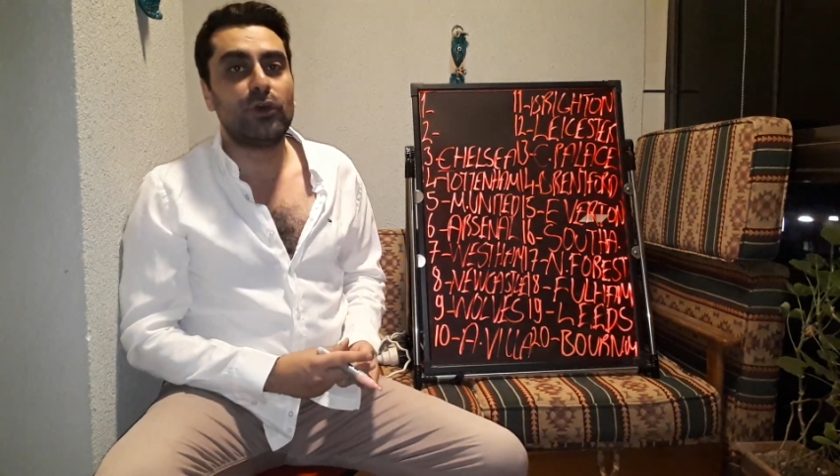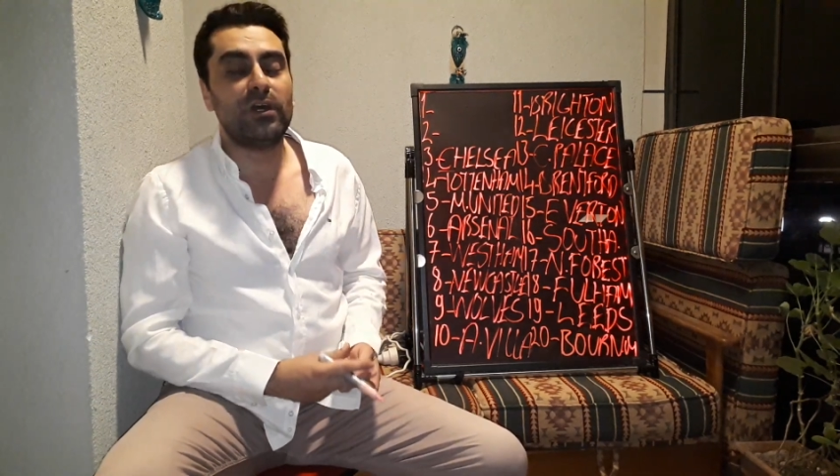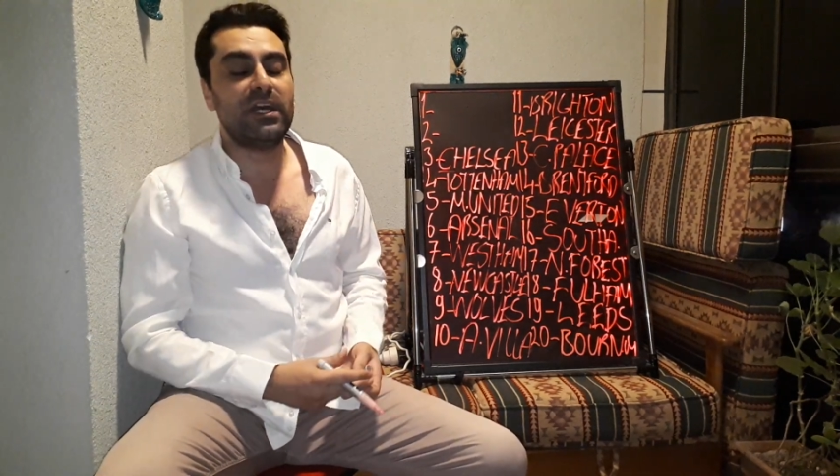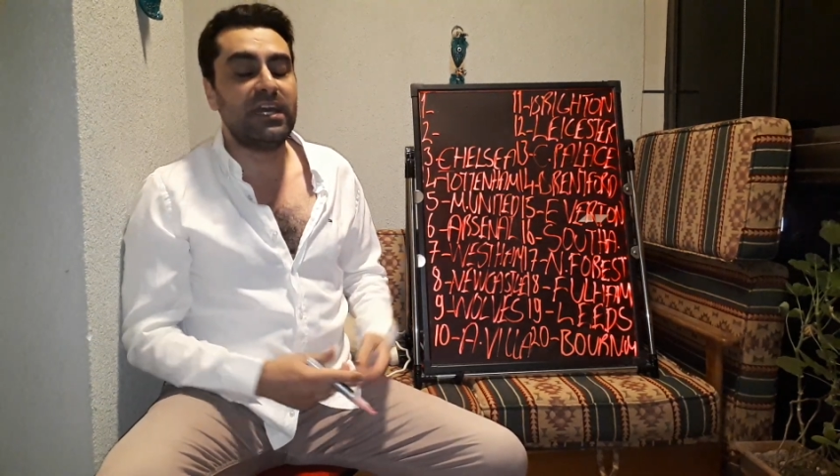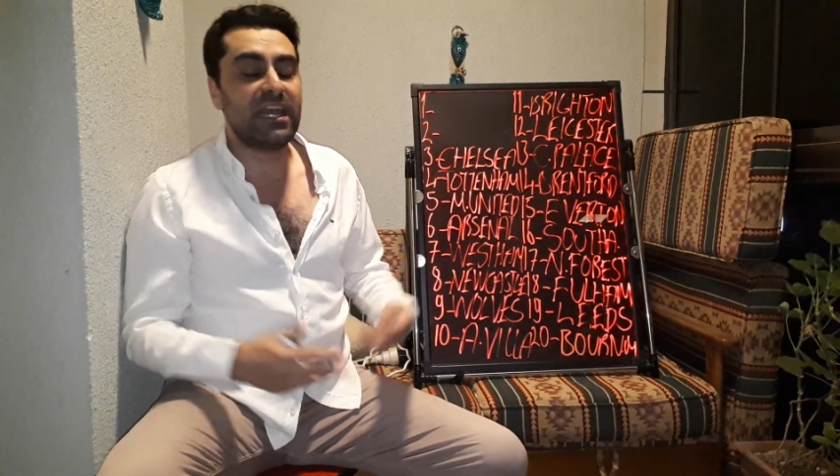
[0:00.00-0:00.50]

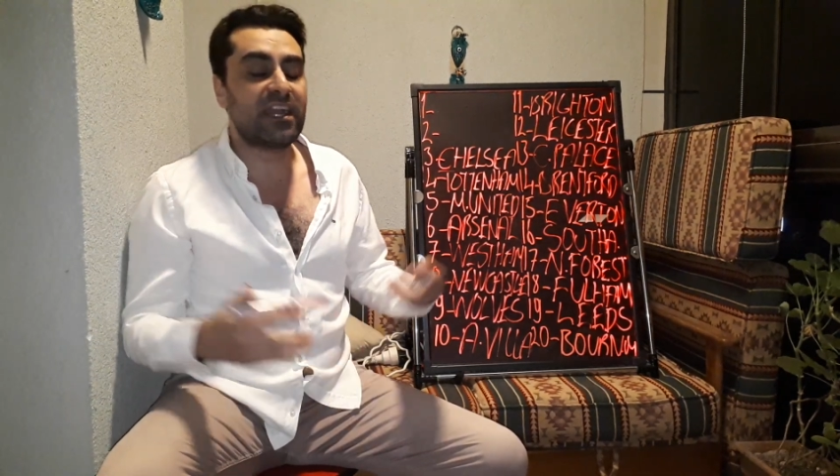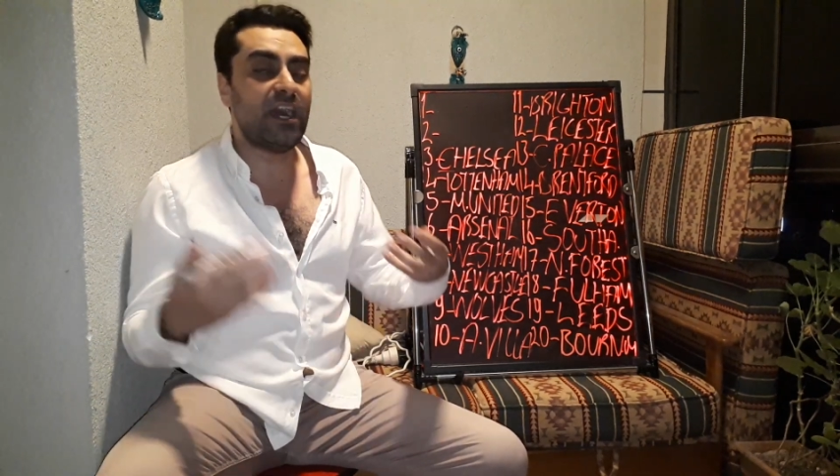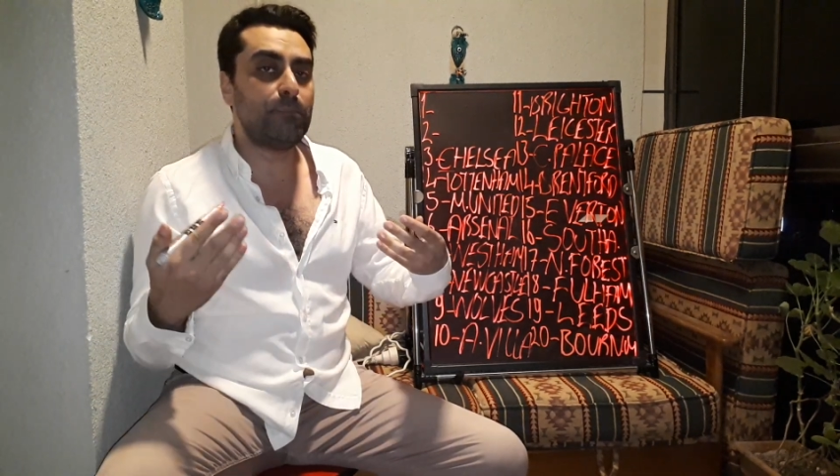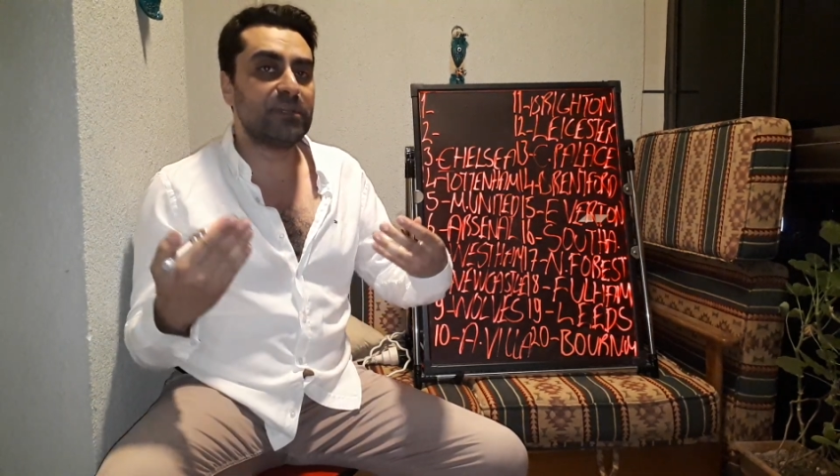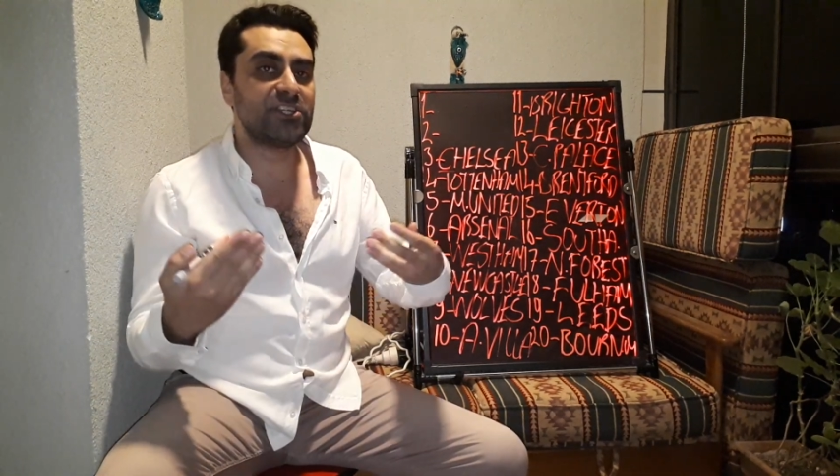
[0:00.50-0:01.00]
uh,
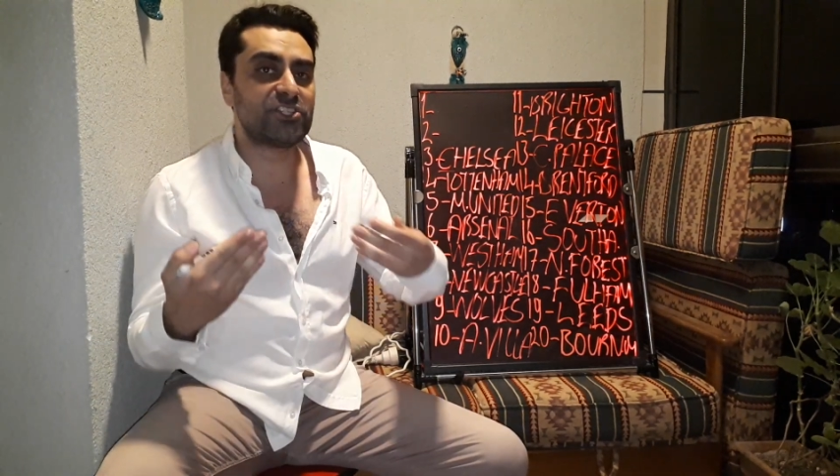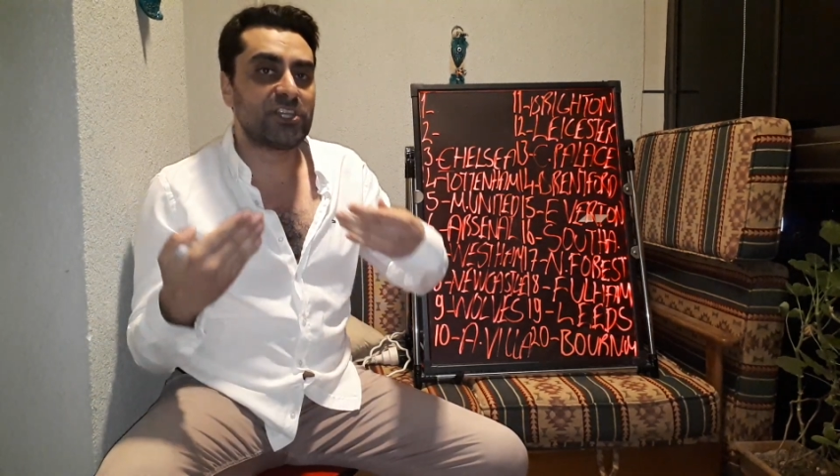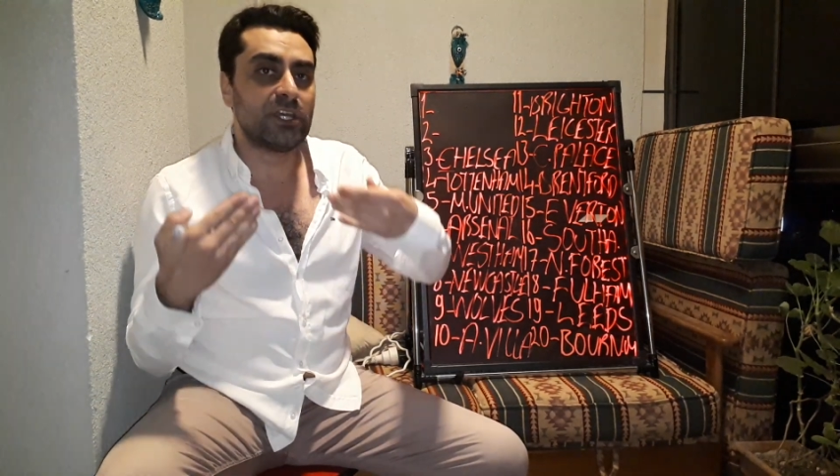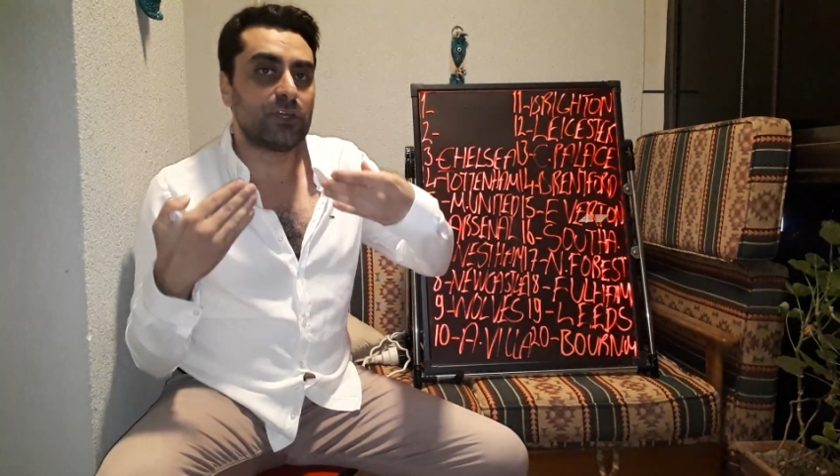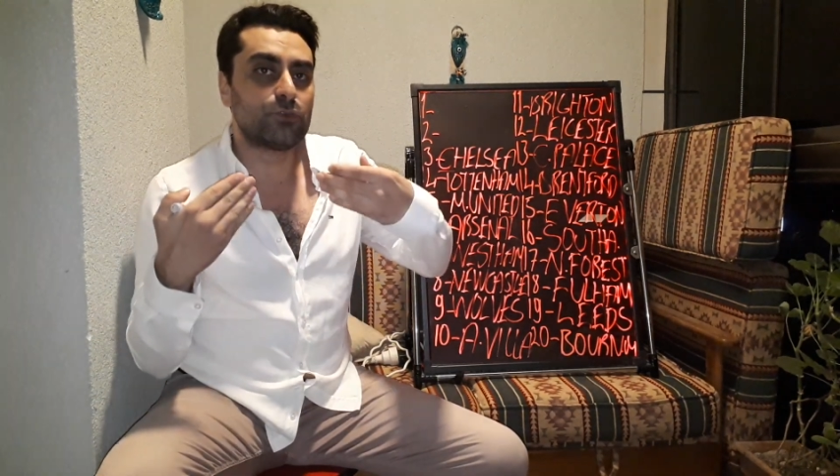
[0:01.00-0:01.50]
accomplish
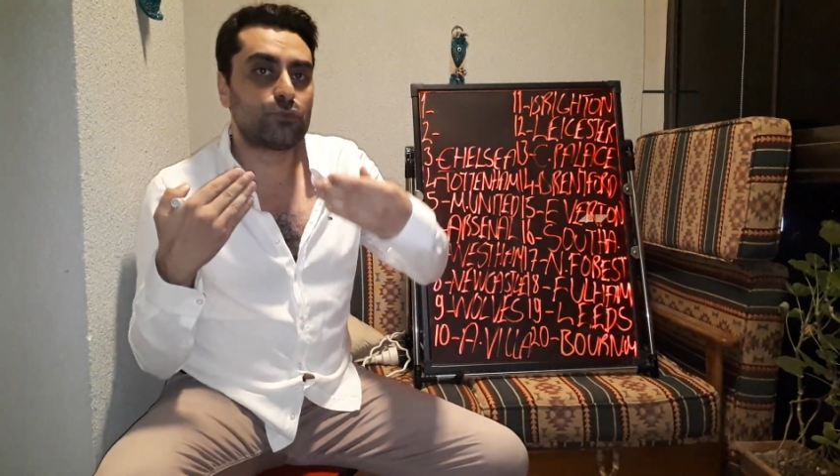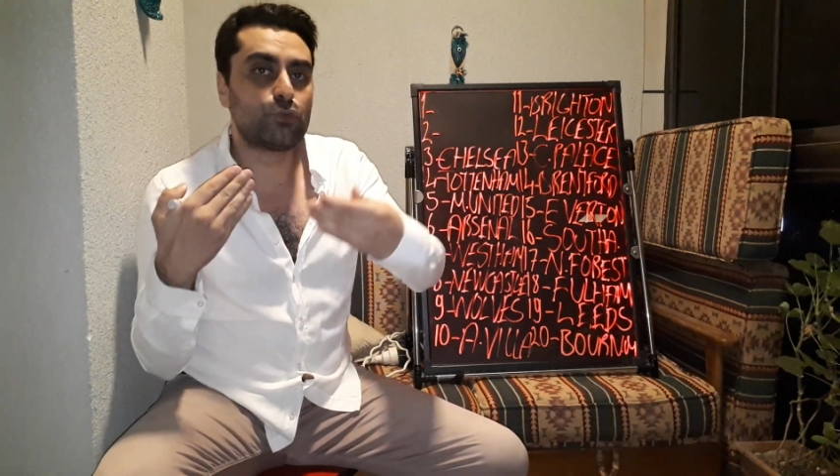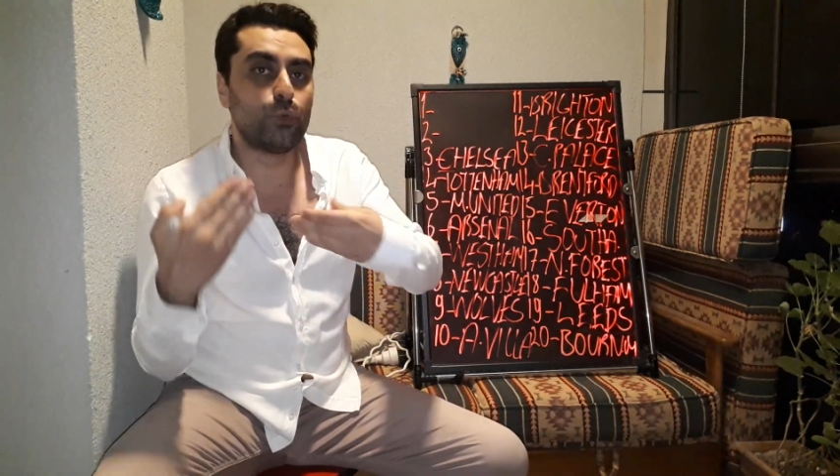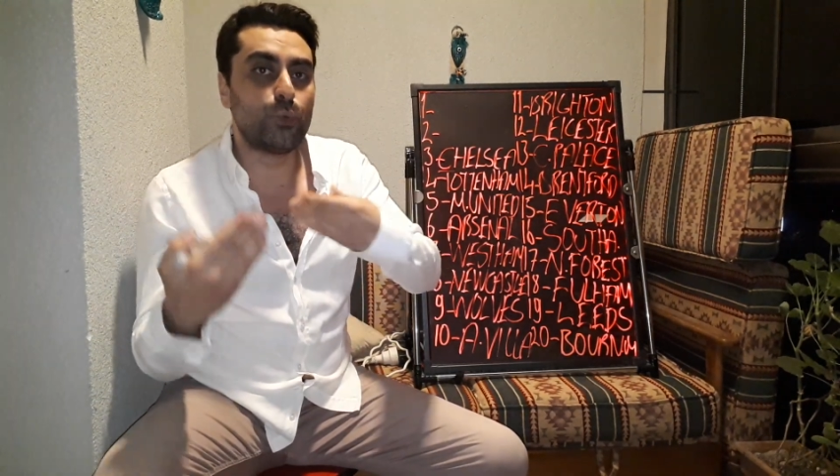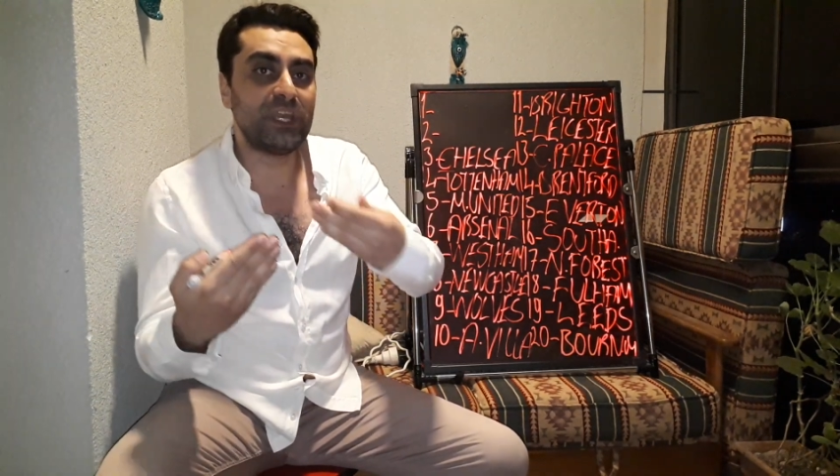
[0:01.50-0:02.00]

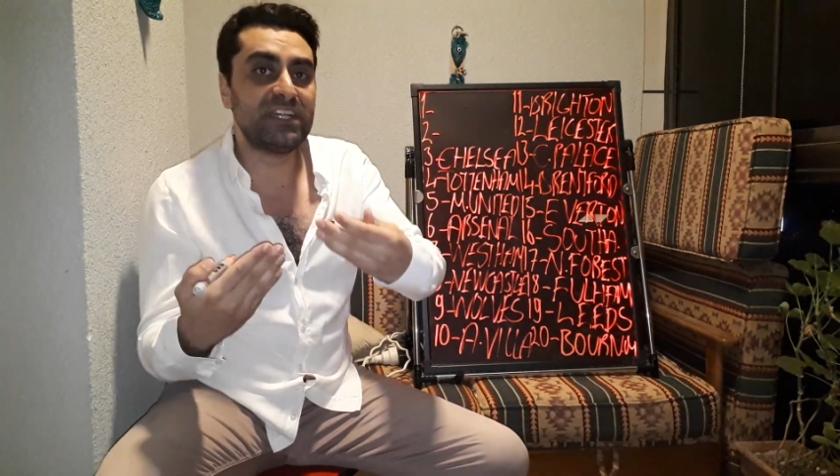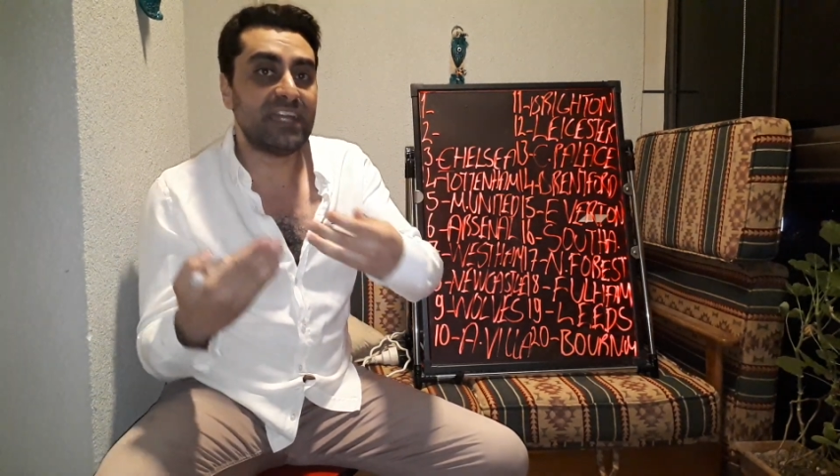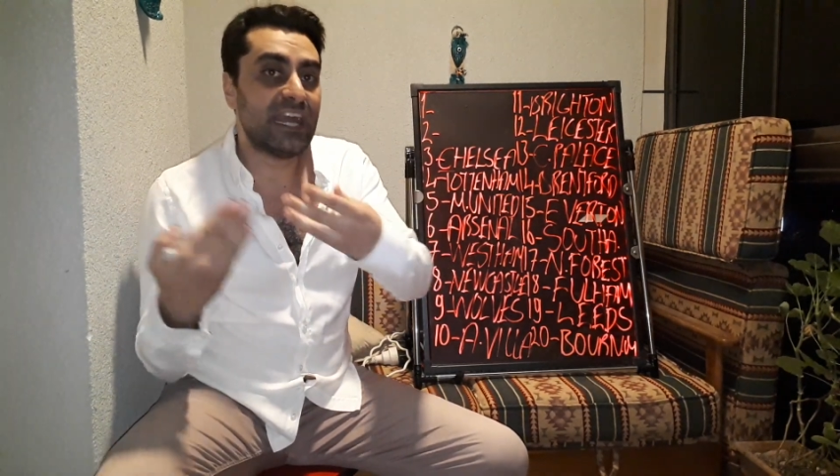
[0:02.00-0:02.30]
to win